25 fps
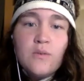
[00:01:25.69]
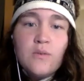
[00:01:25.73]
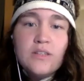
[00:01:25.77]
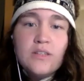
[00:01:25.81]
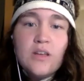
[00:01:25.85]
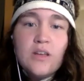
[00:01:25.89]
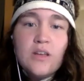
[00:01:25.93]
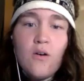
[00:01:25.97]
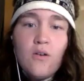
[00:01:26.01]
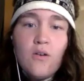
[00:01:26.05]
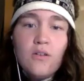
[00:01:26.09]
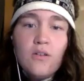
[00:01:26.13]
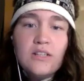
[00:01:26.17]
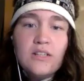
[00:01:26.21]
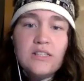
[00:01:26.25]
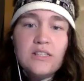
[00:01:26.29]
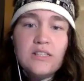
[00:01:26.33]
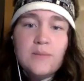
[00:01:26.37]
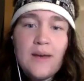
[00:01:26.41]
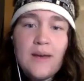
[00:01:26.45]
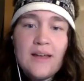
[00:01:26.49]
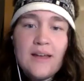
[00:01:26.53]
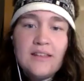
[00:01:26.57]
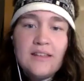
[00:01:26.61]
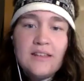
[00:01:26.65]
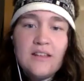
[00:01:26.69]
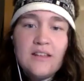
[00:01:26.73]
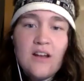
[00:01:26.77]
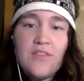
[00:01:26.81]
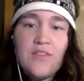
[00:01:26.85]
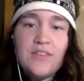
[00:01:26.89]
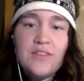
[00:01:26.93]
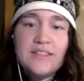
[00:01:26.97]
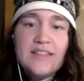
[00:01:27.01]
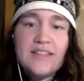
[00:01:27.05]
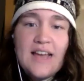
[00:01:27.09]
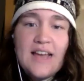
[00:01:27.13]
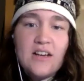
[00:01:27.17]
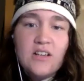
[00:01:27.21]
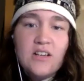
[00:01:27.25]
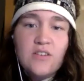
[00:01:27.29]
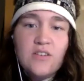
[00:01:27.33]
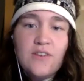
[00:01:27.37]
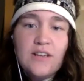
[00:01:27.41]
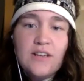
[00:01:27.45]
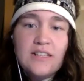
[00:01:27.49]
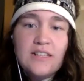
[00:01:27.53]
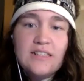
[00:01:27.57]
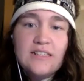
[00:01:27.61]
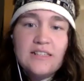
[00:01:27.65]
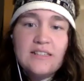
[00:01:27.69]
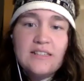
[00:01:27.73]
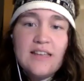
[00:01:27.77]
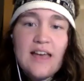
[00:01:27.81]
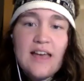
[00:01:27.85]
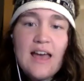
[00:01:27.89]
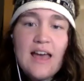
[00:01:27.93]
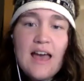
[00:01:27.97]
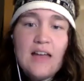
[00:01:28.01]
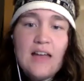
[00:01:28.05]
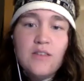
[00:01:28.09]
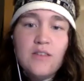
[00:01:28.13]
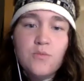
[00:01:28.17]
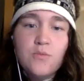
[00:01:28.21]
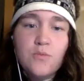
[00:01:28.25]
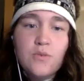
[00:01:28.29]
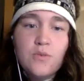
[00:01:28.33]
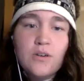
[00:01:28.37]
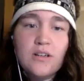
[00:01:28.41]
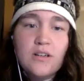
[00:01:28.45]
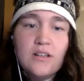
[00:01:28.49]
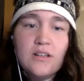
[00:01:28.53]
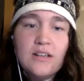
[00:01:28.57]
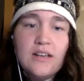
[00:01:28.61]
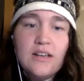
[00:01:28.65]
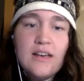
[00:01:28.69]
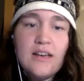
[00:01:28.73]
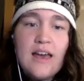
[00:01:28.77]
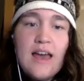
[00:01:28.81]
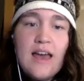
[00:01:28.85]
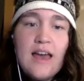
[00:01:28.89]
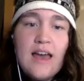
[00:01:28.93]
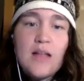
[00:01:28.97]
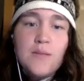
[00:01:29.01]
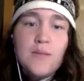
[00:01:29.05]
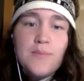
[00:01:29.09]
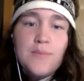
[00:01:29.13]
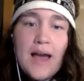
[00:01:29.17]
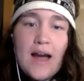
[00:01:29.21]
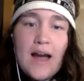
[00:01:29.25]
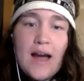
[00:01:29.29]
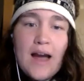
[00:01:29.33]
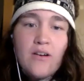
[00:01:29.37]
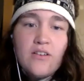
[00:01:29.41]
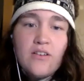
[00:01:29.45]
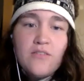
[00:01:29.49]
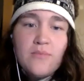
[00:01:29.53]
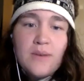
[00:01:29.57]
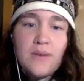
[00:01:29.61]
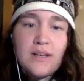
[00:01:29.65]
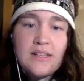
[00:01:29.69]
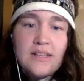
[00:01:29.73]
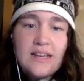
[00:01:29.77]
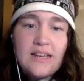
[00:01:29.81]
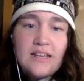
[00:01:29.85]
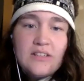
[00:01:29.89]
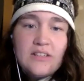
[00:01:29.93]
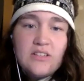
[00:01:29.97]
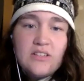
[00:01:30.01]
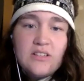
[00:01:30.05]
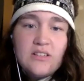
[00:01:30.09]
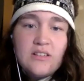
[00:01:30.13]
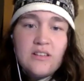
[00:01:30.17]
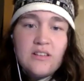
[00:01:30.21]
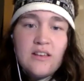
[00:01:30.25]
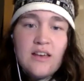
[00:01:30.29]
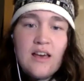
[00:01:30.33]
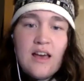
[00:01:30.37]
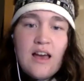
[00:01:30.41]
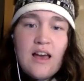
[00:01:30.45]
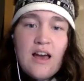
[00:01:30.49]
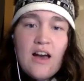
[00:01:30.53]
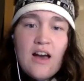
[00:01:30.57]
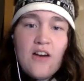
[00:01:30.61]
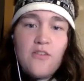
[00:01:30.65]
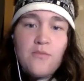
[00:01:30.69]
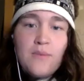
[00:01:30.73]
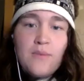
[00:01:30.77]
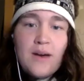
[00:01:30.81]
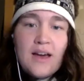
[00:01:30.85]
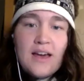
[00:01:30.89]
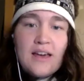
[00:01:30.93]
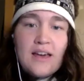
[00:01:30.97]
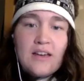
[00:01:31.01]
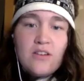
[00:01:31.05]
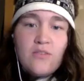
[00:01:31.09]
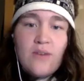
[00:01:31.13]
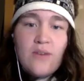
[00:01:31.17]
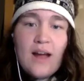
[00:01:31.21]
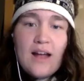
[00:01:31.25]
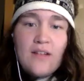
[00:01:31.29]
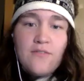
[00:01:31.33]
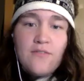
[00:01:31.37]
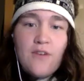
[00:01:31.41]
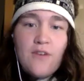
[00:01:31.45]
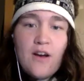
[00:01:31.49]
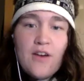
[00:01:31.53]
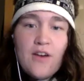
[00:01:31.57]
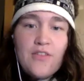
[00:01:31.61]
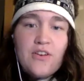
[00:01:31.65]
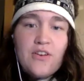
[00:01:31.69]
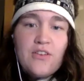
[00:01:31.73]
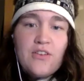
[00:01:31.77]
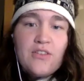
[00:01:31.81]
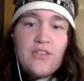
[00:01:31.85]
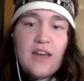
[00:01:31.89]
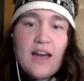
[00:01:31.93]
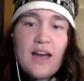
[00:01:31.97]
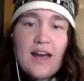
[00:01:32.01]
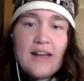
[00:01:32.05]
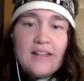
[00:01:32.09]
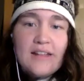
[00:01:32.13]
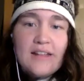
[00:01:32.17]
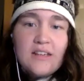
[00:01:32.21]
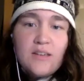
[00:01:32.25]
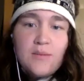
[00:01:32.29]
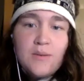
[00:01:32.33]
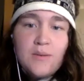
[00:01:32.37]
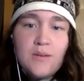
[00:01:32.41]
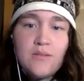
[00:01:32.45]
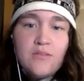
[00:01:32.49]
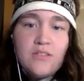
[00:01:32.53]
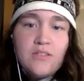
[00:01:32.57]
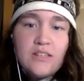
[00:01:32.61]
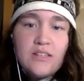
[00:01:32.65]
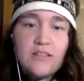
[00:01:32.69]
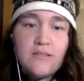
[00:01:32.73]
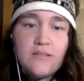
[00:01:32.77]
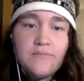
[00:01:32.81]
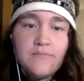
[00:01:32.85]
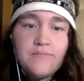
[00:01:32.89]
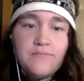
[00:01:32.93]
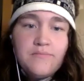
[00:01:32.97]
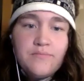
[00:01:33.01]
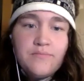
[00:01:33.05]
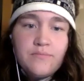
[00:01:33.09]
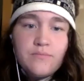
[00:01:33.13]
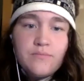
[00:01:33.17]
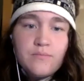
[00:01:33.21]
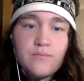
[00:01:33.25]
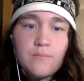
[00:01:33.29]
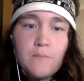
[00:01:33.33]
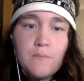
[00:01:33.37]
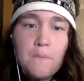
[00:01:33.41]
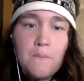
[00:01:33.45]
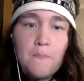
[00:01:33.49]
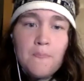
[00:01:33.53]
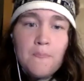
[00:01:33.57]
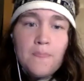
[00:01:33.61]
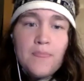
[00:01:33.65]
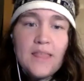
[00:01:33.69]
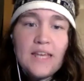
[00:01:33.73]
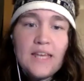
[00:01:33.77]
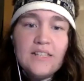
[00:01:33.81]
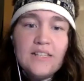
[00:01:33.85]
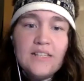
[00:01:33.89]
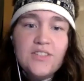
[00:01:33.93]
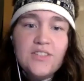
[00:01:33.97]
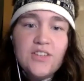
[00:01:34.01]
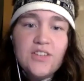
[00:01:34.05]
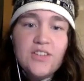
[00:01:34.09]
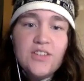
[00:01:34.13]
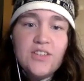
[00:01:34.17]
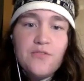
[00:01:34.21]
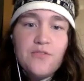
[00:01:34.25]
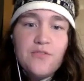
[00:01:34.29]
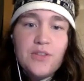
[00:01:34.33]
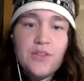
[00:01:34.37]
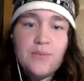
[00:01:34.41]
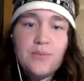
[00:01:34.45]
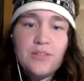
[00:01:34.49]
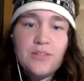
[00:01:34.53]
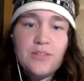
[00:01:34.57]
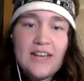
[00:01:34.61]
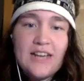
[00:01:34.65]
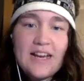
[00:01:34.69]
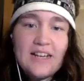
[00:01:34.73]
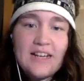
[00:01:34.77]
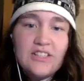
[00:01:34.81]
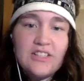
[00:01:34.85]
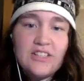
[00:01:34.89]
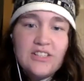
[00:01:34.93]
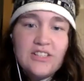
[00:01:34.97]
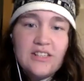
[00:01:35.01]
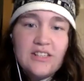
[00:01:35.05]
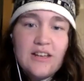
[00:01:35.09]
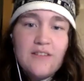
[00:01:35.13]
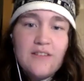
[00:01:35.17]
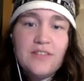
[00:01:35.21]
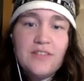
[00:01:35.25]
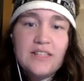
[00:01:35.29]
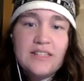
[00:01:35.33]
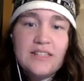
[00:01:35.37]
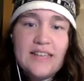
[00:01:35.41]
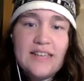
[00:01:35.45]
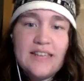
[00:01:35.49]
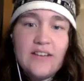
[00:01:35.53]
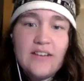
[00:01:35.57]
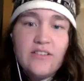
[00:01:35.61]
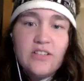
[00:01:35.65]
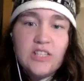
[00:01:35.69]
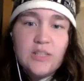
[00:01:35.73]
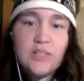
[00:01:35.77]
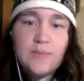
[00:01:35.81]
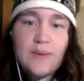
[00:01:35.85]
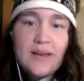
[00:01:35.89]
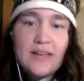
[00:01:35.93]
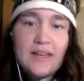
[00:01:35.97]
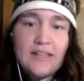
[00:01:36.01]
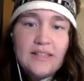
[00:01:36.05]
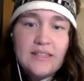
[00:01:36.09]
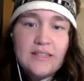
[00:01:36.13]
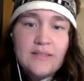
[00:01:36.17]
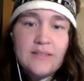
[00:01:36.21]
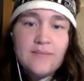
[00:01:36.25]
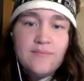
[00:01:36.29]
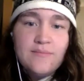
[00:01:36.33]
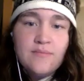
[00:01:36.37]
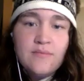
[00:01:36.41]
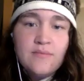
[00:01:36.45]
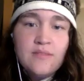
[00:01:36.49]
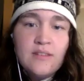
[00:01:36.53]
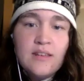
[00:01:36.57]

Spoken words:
was wholly dependent on the sacrifices and work and power of my nation, of my grandfather and the Haida community. They stood up for the protection of the sacred space,